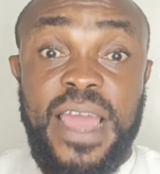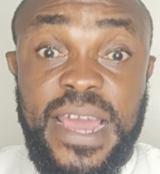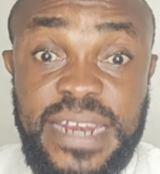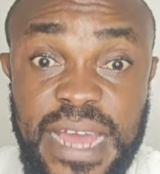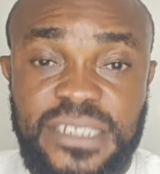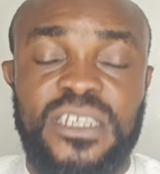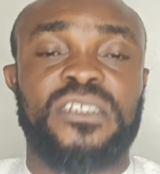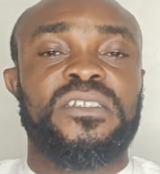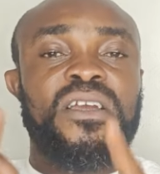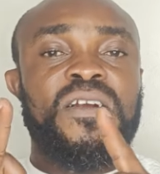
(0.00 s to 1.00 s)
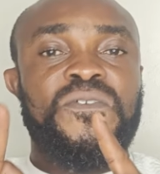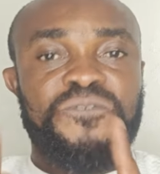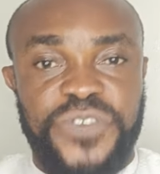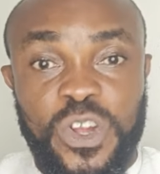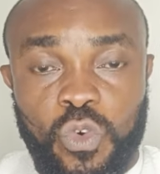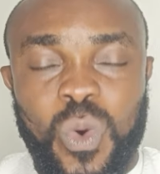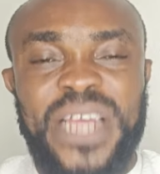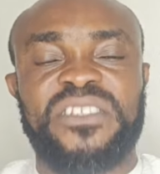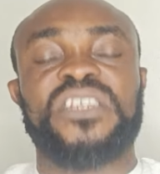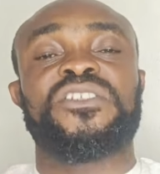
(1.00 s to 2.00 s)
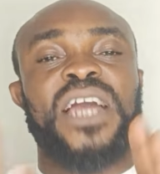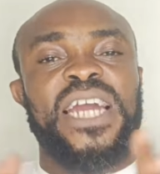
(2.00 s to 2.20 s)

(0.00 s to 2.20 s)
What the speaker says: energies, frequencies,